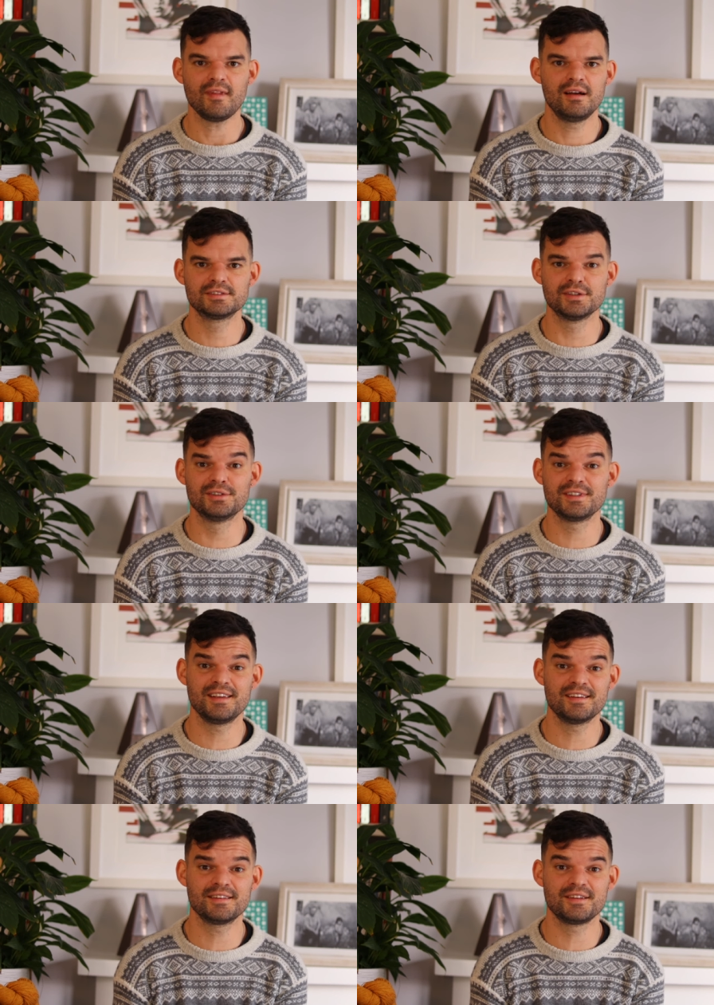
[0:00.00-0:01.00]
so
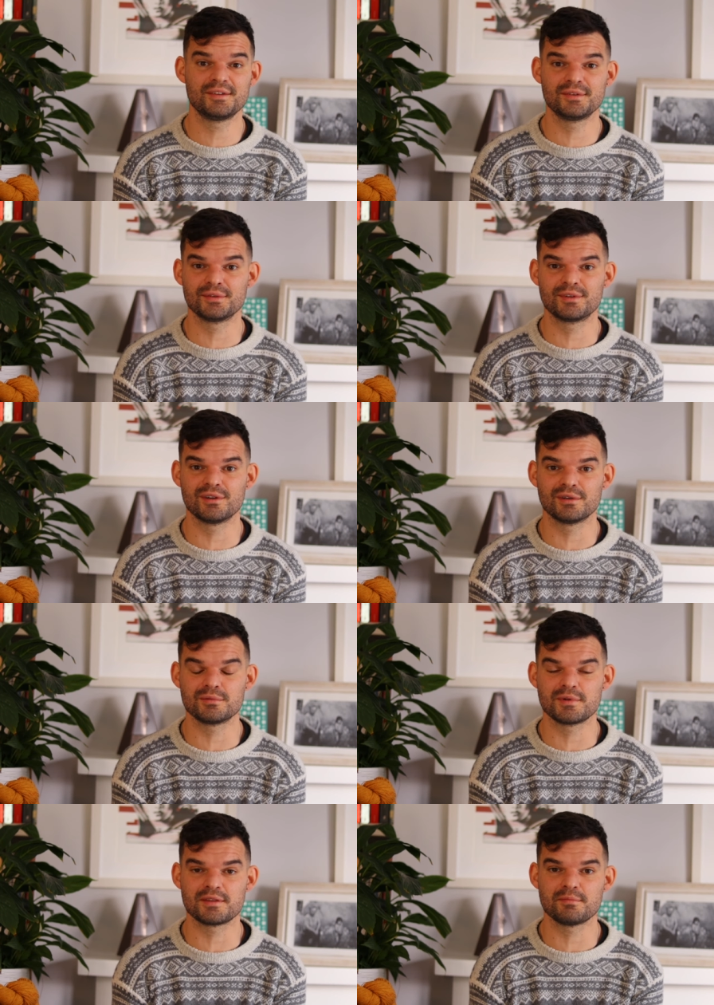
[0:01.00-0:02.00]
here you go
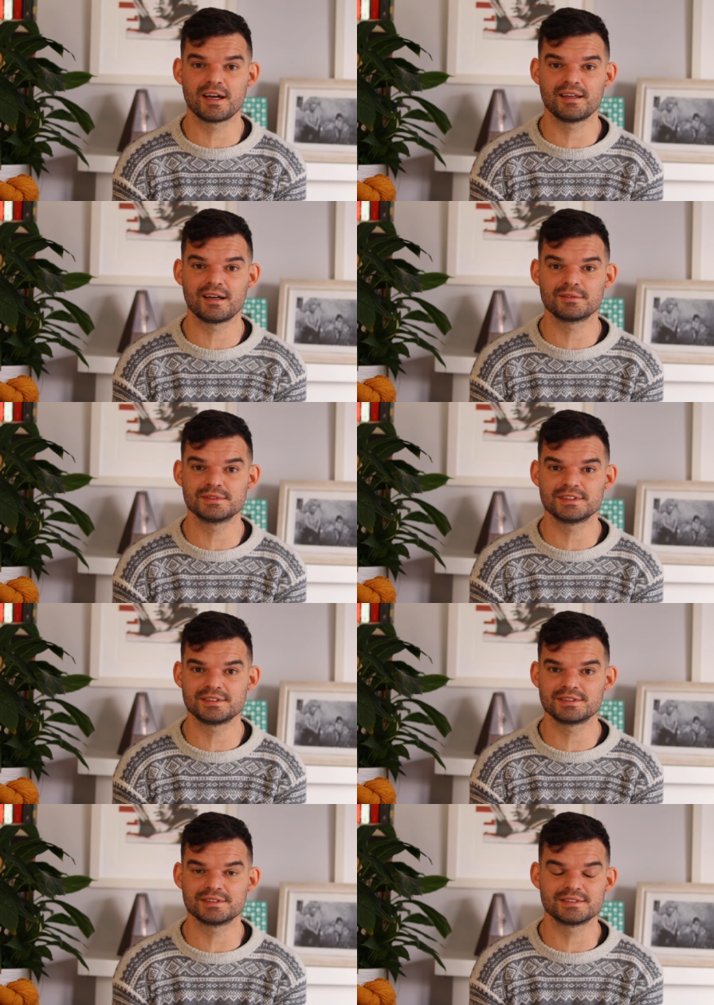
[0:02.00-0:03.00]
with my
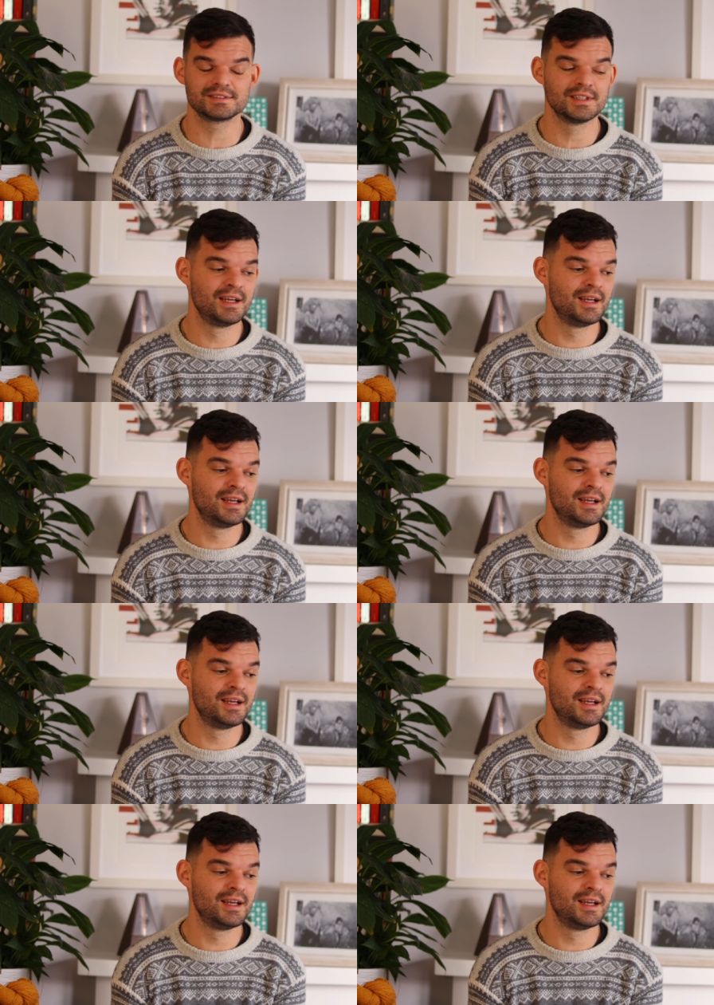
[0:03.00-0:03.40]
acquisitions.